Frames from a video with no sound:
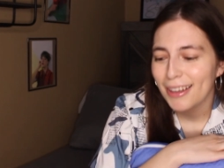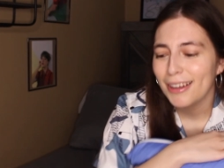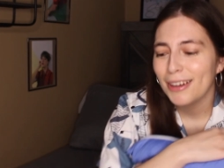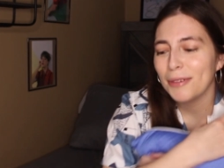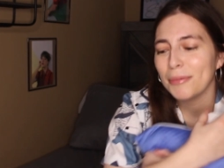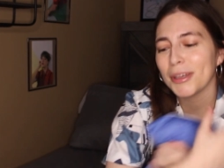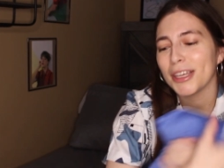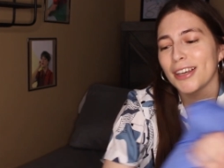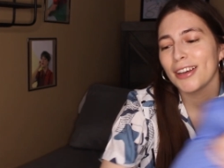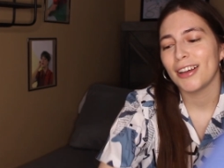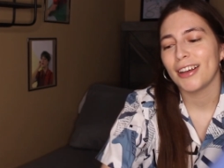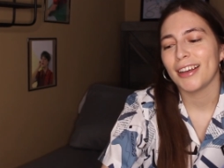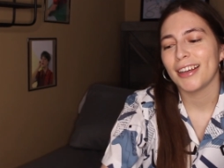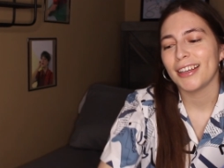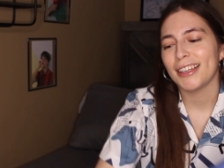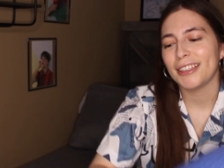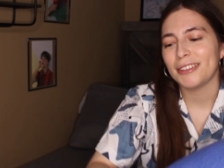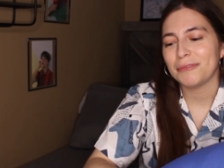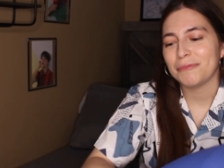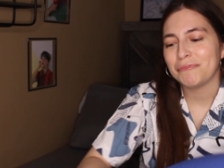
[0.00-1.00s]
Oh my
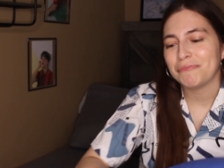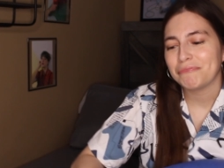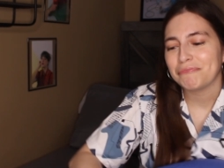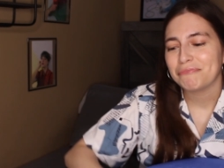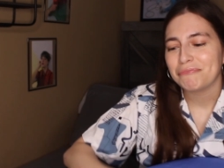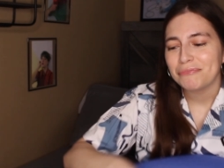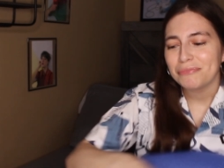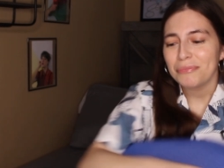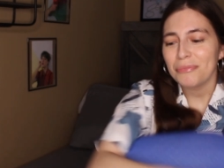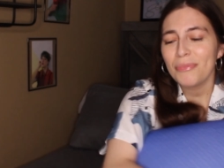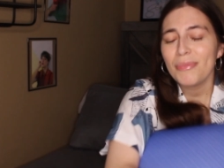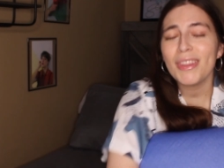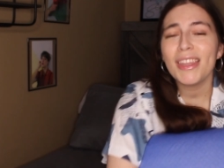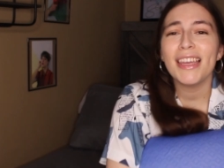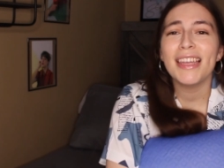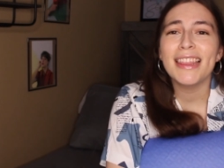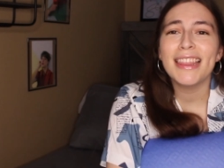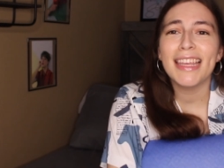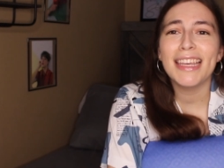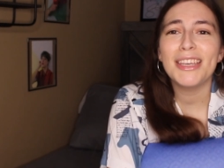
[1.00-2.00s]
god.
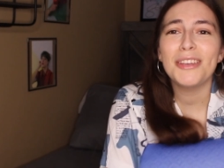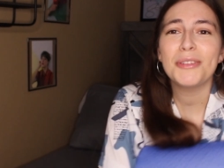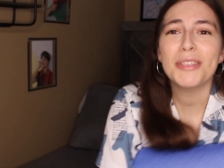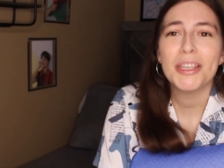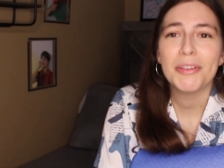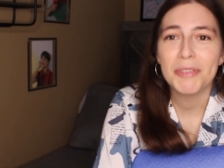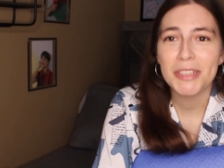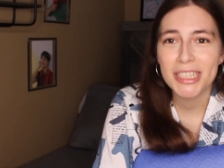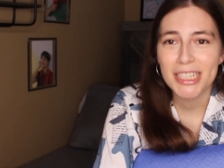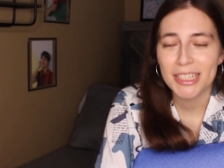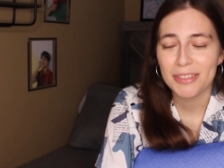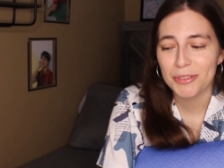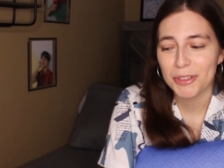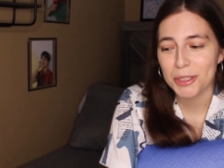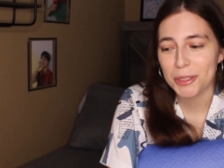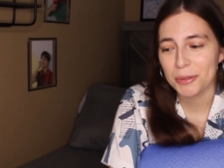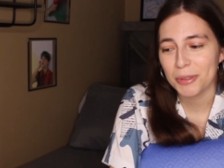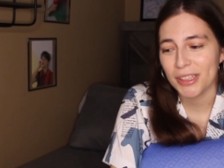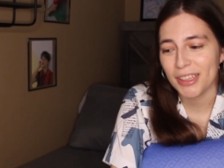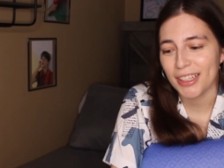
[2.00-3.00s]
Thank you, Seventeen, for
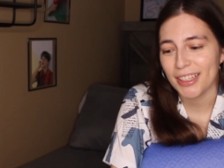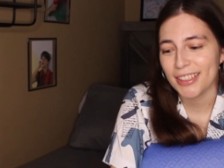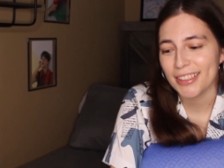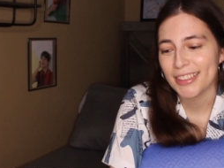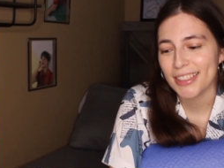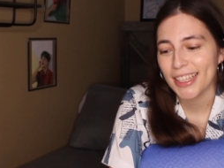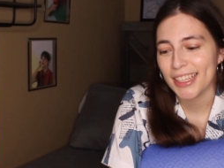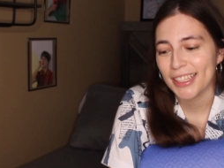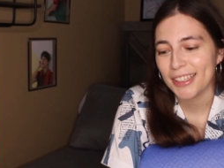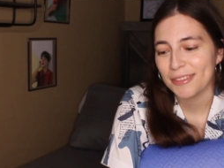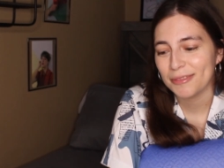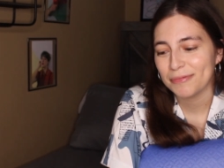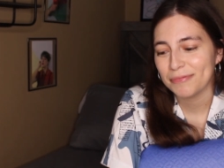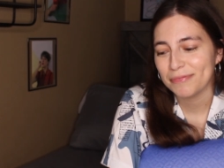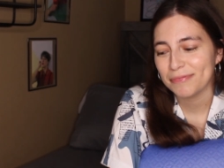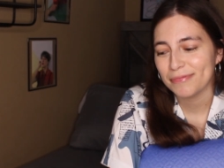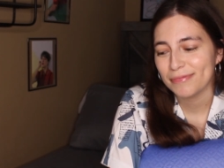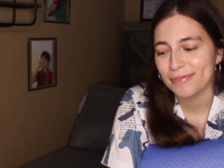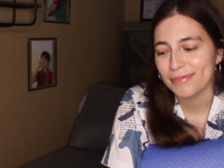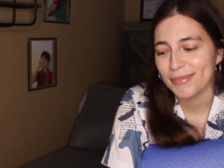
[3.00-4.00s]
doing this. Like,
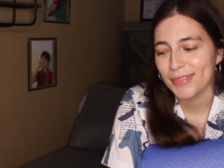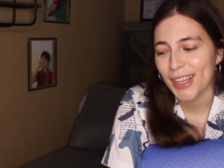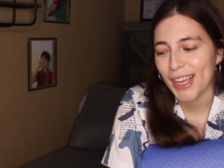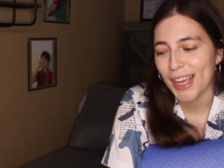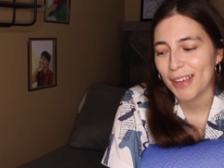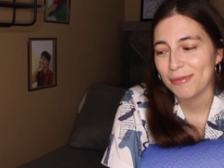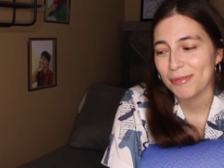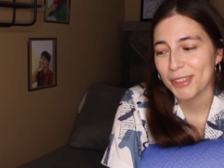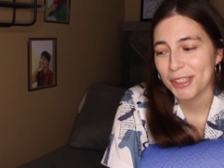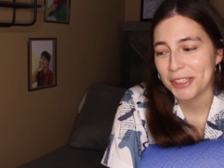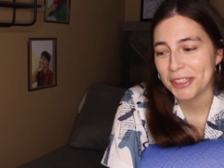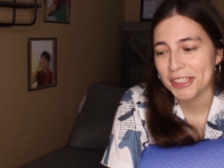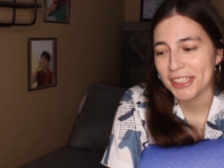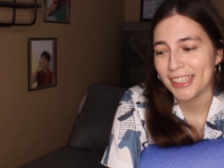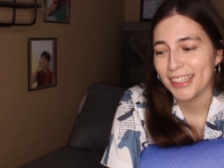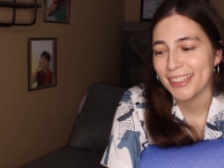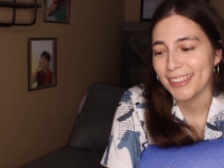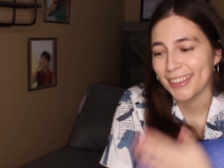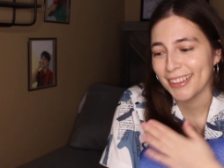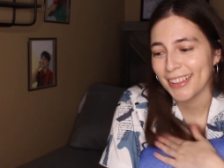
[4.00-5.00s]
I'm
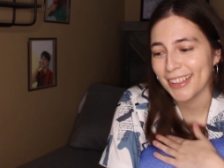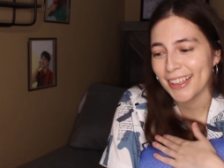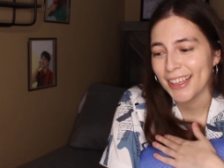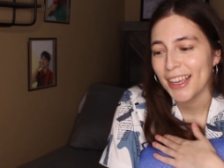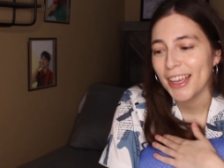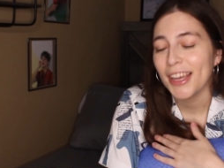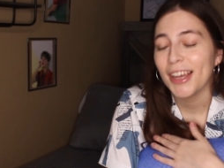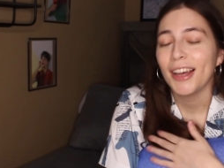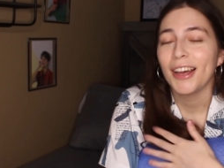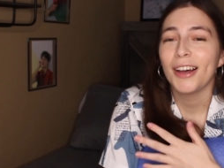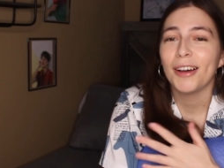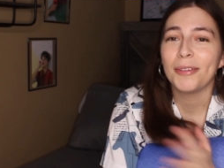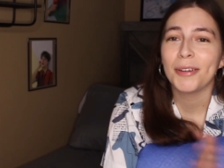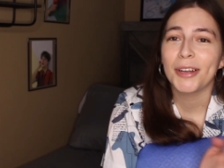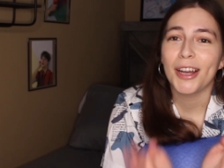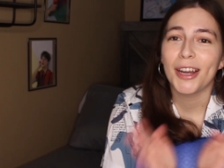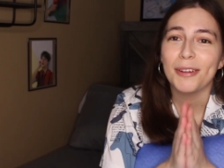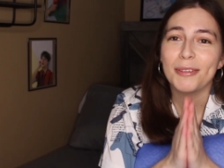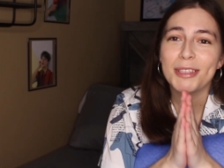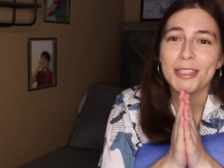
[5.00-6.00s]
literally... Oh my
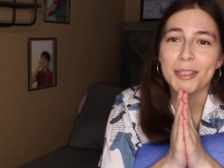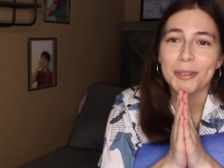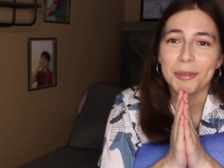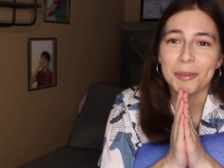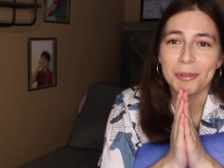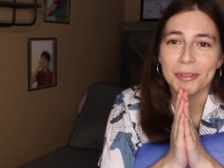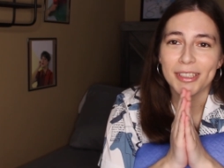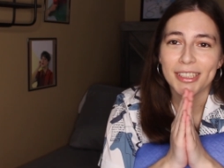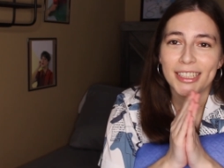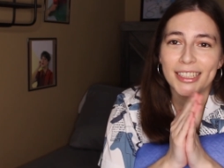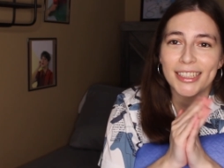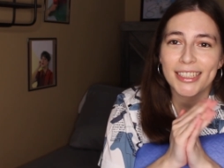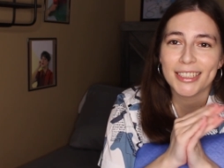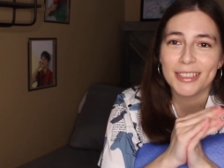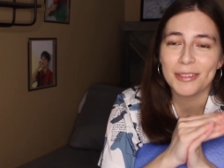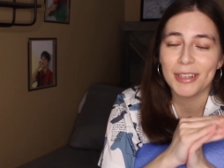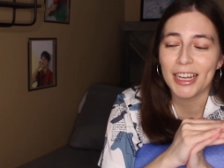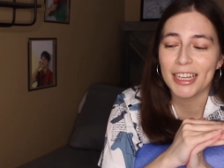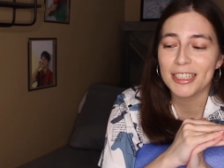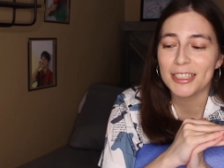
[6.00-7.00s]
god, it was so annoying in
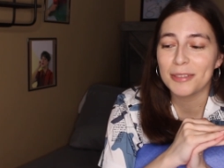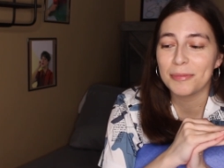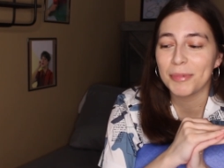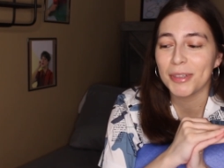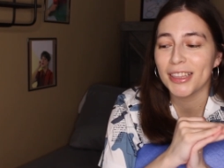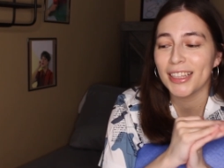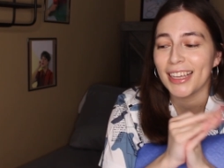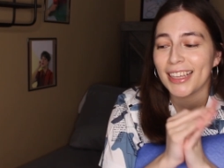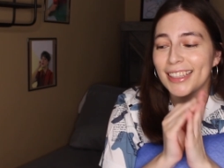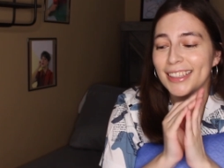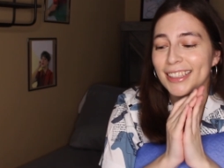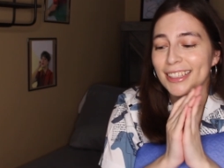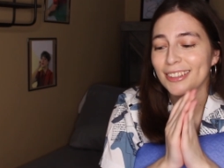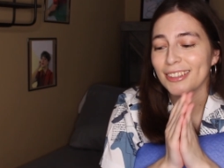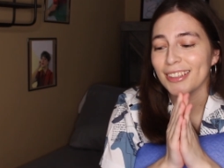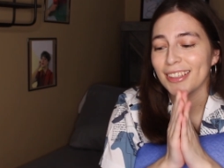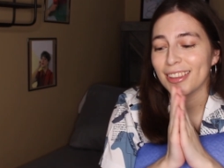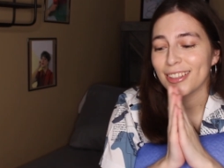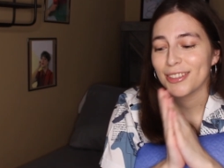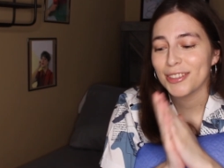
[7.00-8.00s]
this reaction, but like,
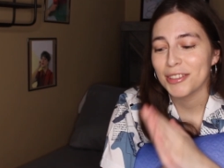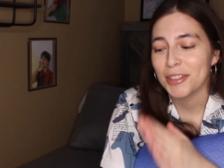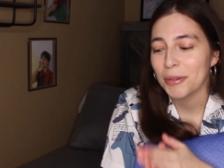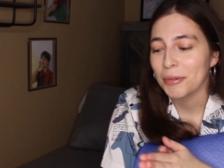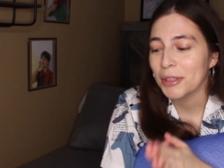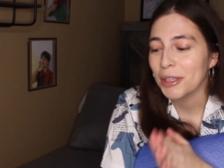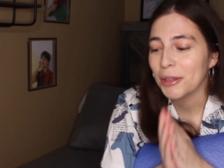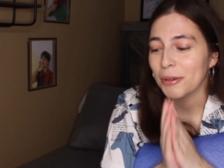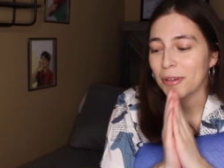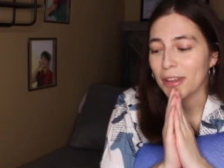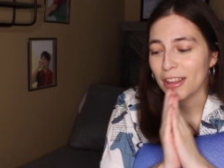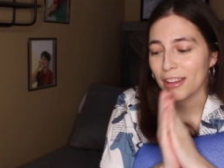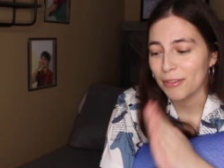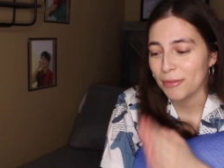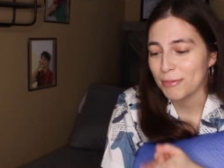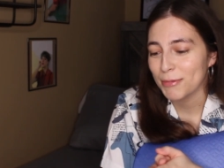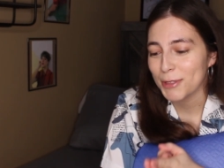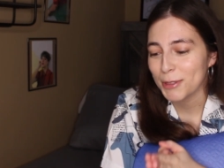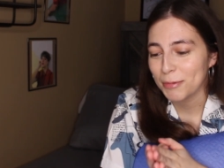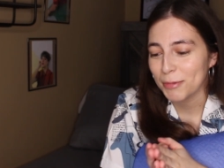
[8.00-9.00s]
literally, they're so cute. I love
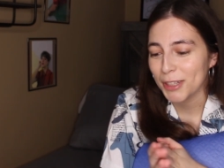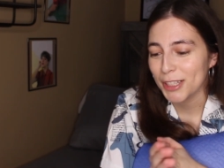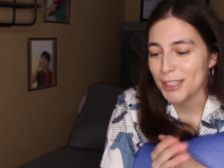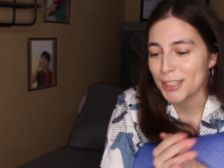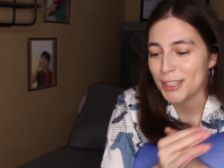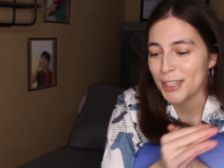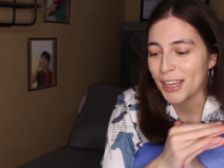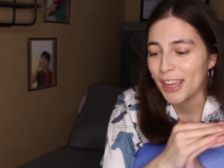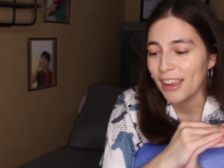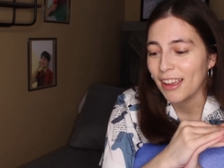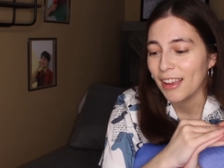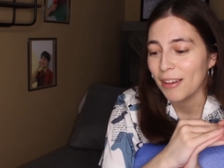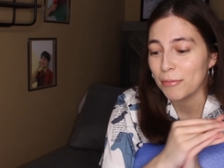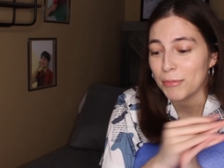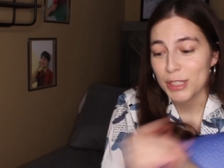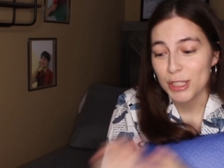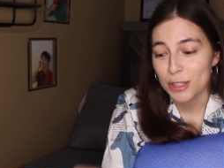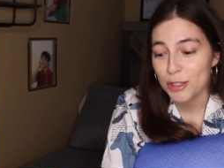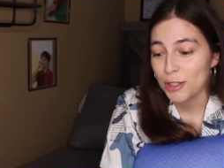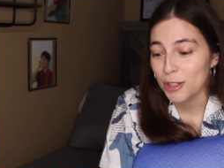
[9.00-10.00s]
them so much.
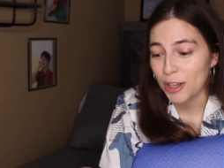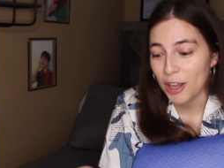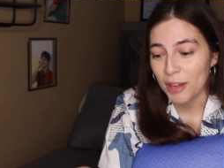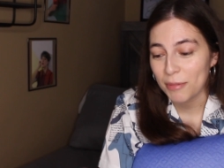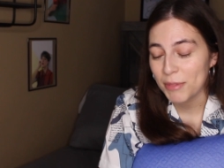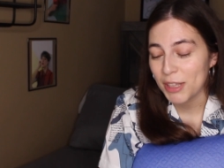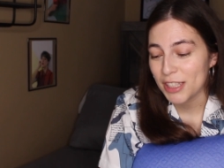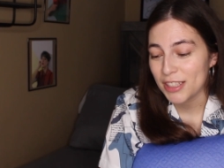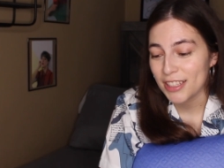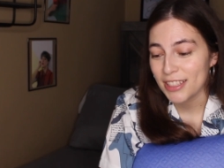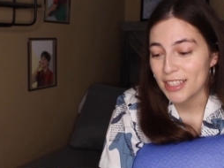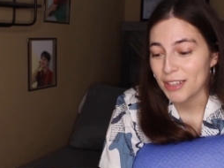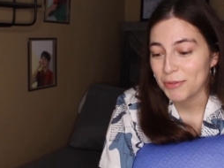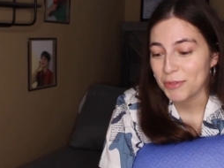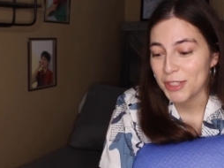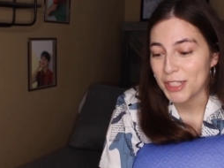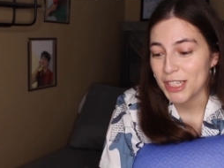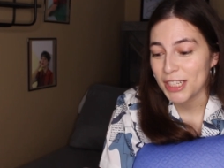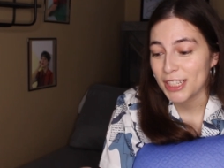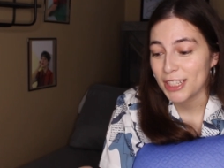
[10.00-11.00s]
My sister got me into
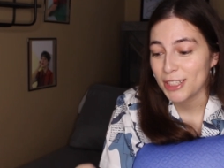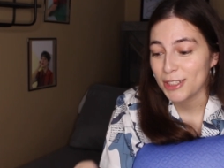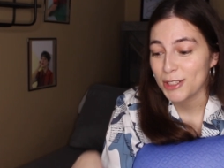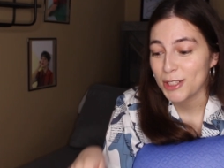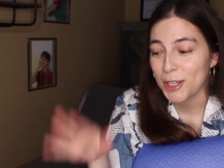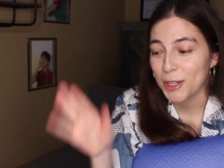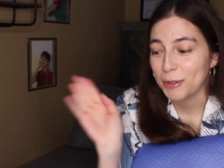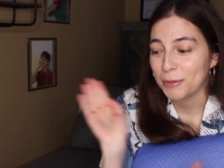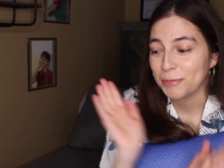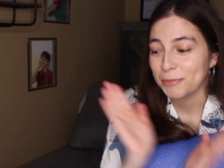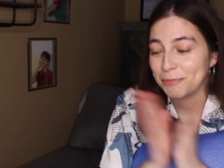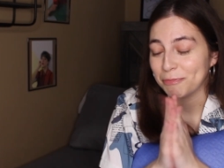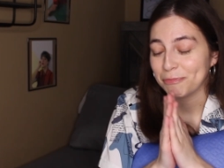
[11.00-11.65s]
Seventeen, so...